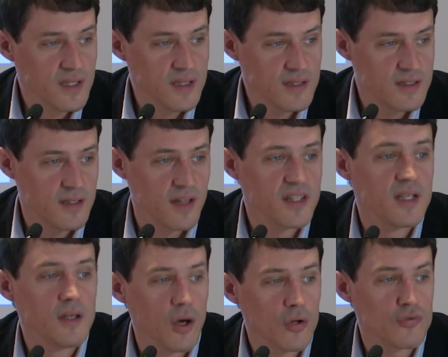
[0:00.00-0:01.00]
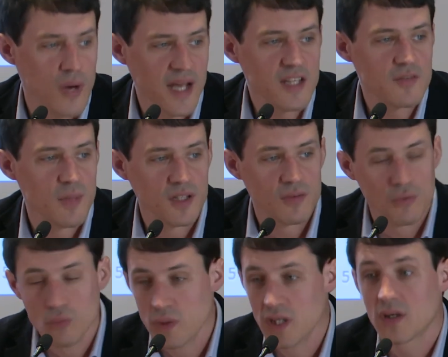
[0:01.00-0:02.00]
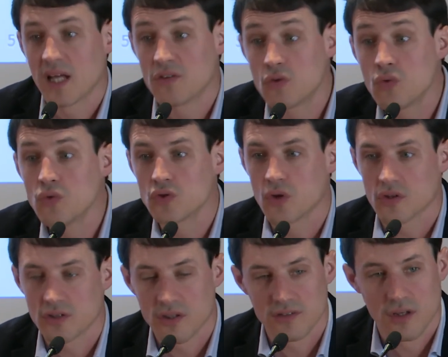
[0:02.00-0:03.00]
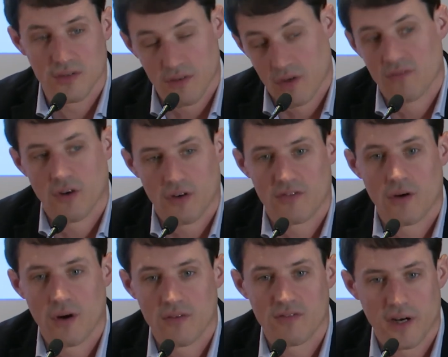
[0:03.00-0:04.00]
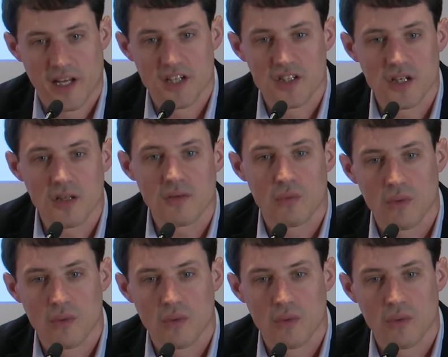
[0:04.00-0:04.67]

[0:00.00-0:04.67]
study loan rates, but we look at two sources of variation,